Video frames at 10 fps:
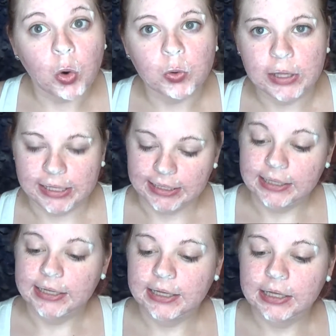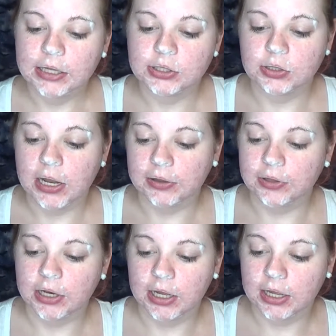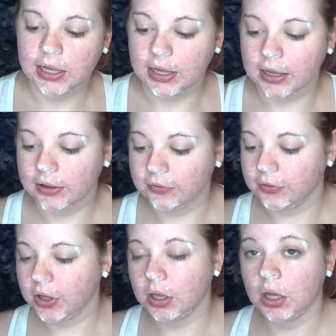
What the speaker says: Okay, so now that I have